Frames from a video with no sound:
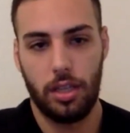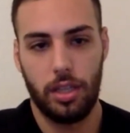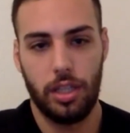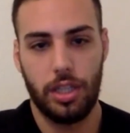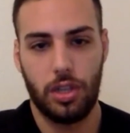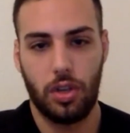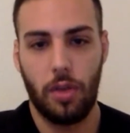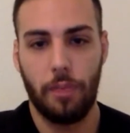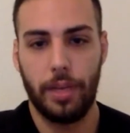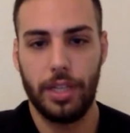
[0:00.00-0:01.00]
th-
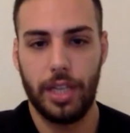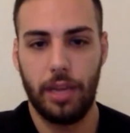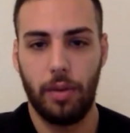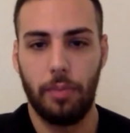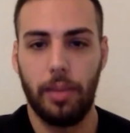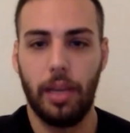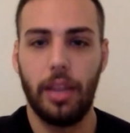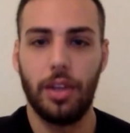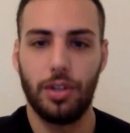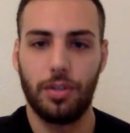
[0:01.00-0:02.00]
company say they want to be
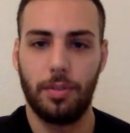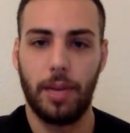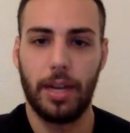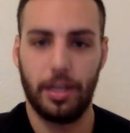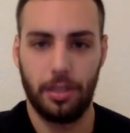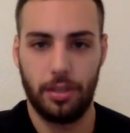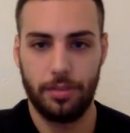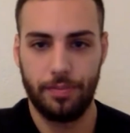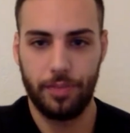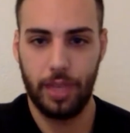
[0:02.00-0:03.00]
leaders of the market
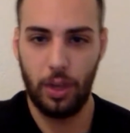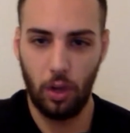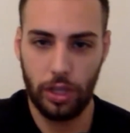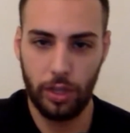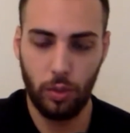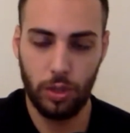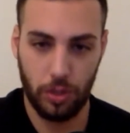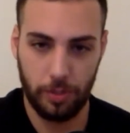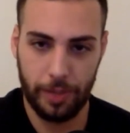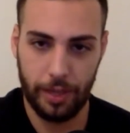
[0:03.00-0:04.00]
and all they do is
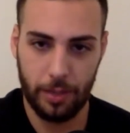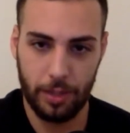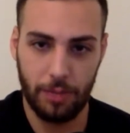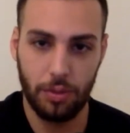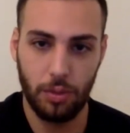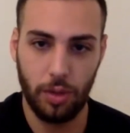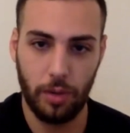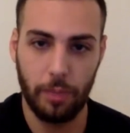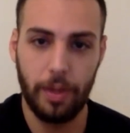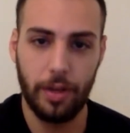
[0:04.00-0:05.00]
compare themselves to their
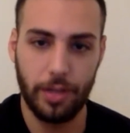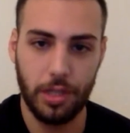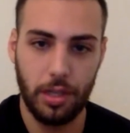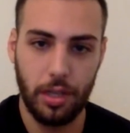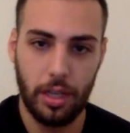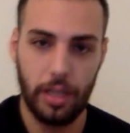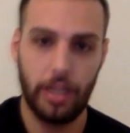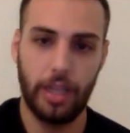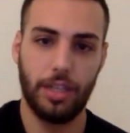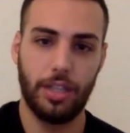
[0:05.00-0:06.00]
competitors
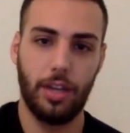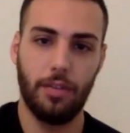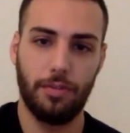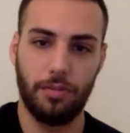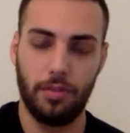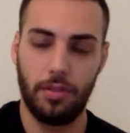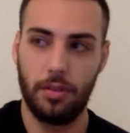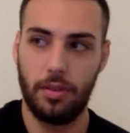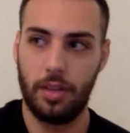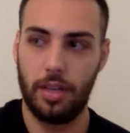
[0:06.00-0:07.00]
instead of
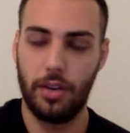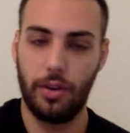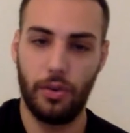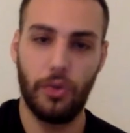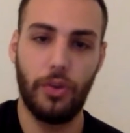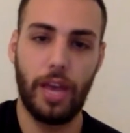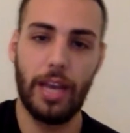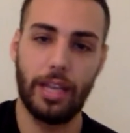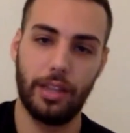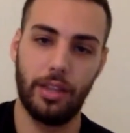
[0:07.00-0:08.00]

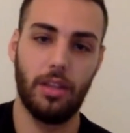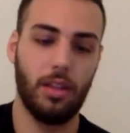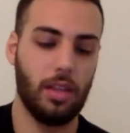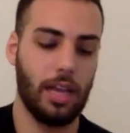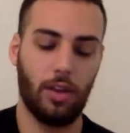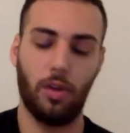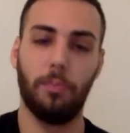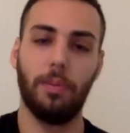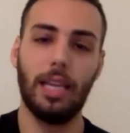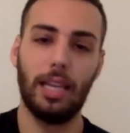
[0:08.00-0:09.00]
creating a
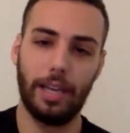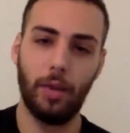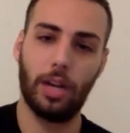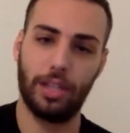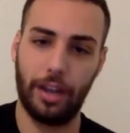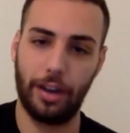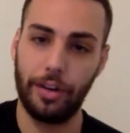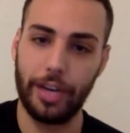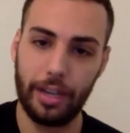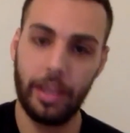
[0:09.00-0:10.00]
completely new
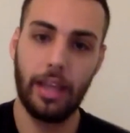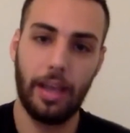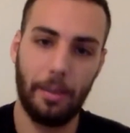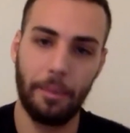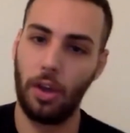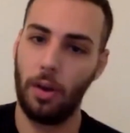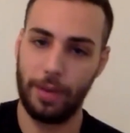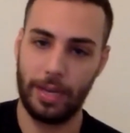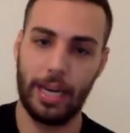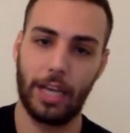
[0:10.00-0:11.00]
category and
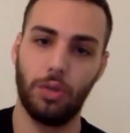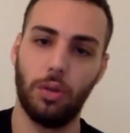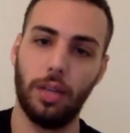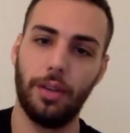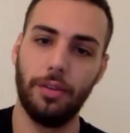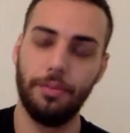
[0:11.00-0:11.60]
becoming an actual leader